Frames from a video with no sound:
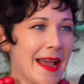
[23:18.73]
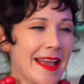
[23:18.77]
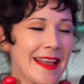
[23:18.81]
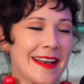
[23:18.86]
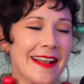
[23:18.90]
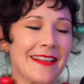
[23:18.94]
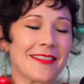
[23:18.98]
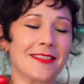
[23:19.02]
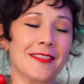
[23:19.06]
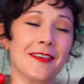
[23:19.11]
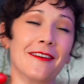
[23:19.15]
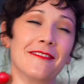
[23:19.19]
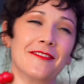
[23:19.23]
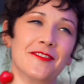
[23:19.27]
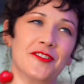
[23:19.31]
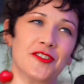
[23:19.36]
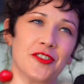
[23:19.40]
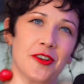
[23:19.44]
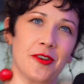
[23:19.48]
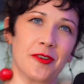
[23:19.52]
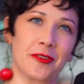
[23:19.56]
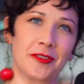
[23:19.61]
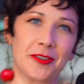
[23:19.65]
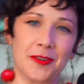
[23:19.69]
and I love a
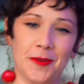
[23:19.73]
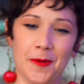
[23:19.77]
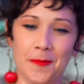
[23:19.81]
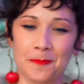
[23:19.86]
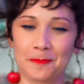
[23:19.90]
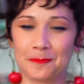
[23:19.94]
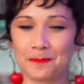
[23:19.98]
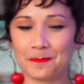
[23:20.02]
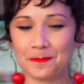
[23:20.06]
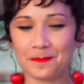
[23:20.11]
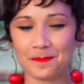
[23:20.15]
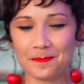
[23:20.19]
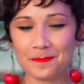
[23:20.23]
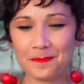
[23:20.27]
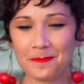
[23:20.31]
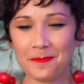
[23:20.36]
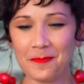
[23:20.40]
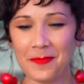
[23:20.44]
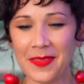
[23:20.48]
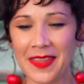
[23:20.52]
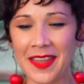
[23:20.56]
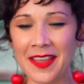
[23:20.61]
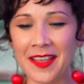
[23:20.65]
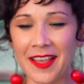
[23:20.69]
joke too
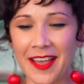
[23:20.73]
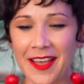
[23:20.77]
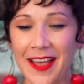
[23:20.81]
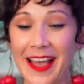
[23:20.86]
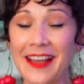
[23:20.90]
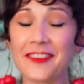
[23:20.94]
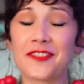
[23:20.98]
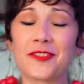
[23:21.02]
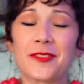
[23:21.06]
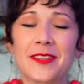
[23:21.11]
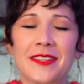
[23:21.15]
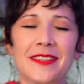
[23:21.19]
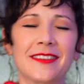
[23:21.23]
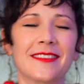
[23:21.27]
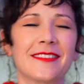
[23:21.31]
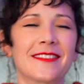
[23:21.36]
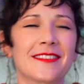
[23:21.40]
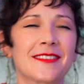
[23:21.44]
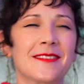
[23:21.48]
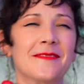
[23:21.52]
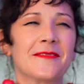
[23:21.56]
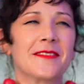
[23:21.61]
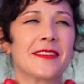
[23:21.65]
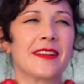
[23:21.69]
actually
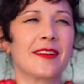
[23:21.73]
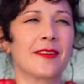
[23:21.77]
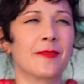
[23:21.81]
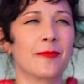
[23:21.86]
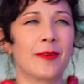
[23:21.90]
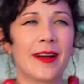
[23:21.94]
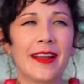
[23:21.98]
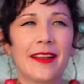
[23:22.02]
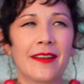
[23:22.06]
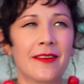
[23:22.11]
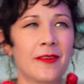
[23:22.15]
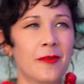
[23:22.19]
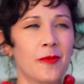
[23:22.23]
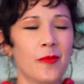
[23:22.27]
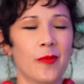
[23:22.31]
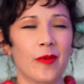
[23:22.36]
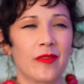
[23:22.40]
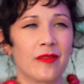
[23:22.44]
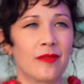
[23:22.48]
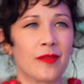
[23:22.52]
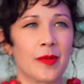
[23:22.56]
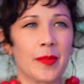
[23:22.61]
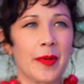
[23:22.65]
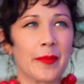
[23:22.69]
somebody why I don't
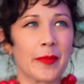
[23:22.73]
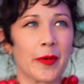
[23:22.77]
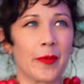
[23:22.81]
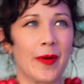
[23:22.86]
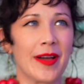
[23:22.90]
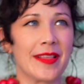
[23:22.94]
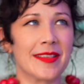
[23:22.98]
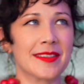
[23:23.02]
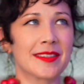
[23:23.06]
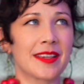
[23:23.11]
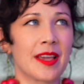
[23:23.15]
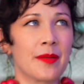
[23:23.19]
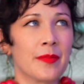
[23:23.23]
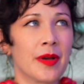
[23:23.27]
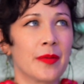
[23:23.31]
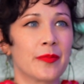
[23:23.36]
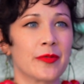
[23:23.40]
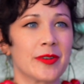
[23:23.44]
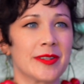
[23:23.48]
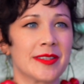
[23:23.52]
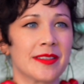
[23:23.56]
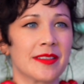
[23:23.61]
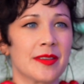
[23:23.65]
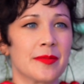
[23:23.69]
remember why this came up
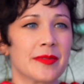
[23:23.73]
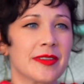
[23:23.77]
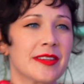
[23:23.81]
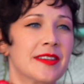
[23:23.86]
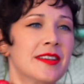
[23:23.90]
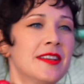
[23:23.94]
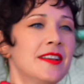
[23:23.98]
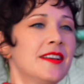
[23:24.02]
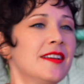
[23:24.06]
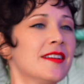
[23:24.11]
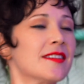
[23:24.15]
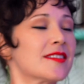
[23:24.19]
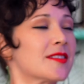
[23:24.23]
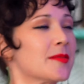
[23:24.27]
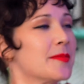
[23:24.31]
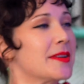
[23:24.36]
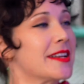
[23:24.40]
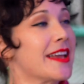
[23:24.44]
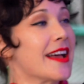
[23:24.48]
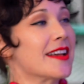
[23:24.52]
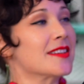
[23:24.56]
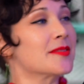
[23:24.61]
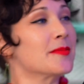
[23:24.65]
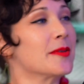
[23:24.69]
recently, but
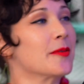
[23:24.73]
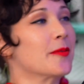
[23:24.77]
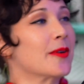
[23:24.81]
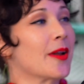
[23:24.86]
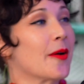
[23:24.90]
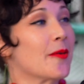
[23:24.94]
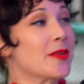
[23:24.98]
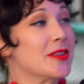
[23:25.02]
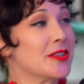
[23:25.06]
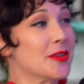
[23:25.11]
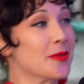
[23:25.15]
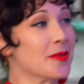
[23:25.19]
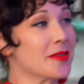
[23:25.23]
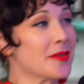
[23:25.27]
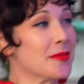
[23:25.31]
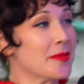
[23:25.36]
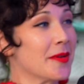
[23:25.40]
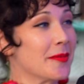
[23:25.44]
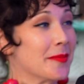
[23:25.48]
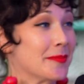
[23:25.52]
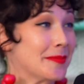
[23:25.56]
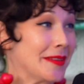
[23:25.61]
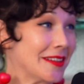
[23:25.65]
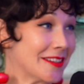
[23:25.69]
somebody asked me what I would do with
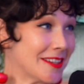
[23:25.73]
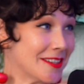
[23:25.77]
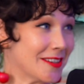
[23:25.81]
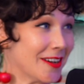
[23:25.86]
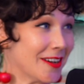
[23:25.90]
a million